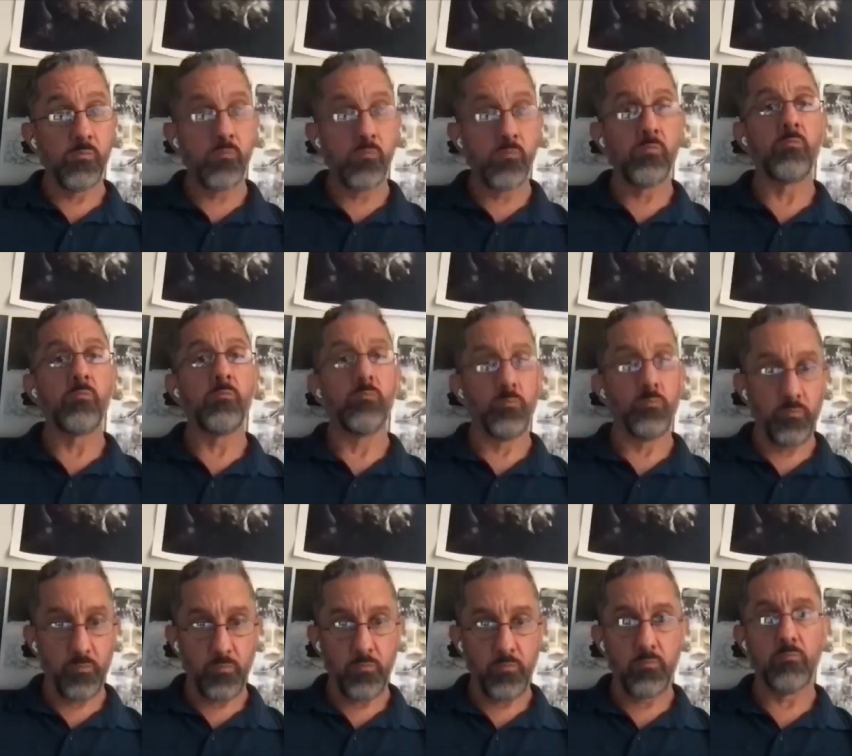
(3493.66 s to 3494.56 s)
Yeah.
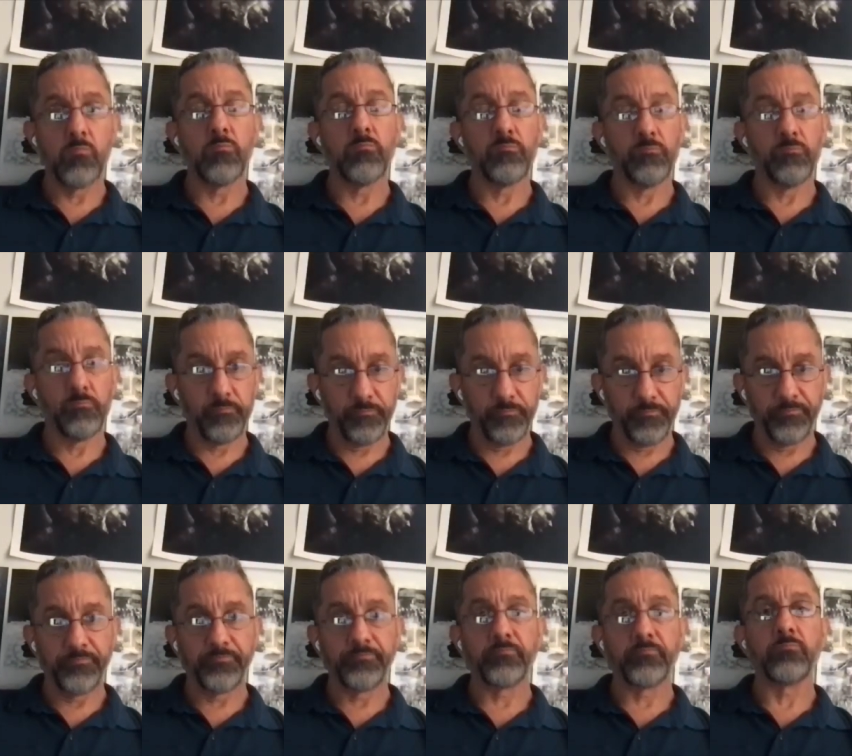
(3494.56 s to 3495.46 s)
And
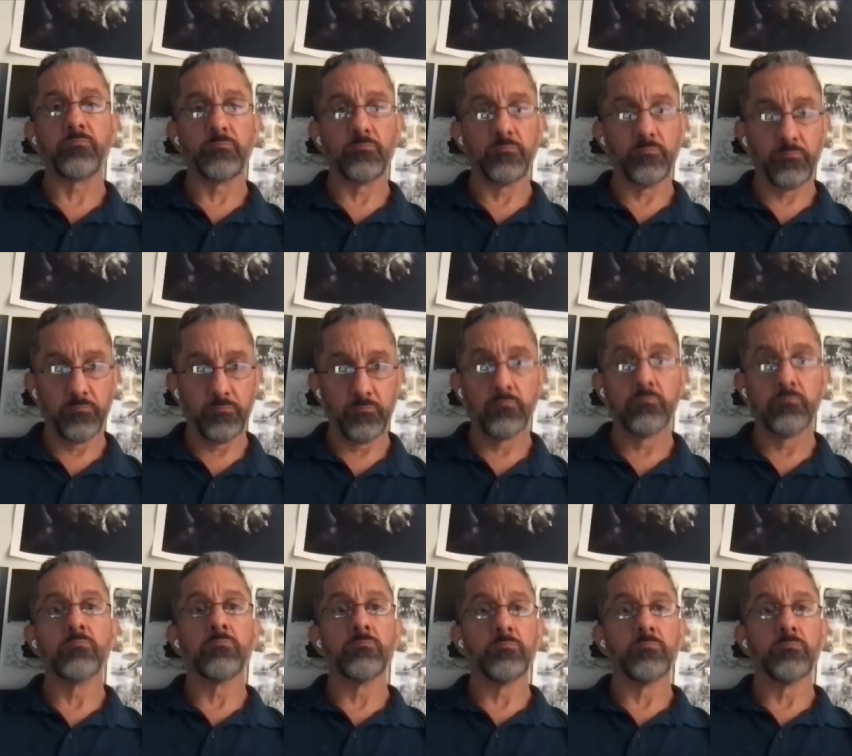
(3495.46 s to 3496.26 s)
magnesium, because that's going